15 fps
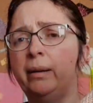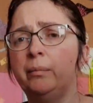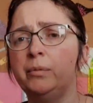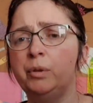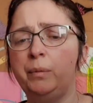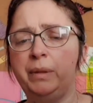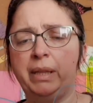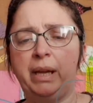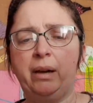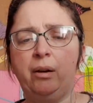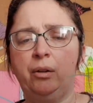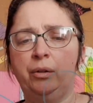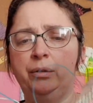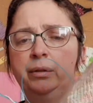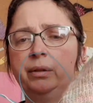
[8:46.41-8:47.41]
I'm doing that
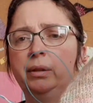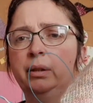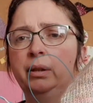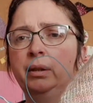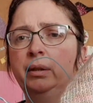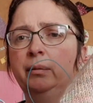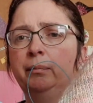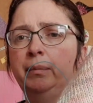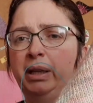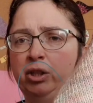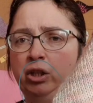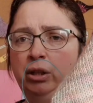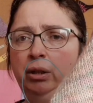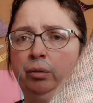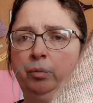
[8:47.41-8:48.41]
on
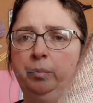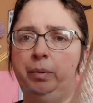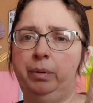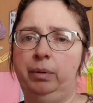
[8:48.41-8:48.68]
Magic Loop.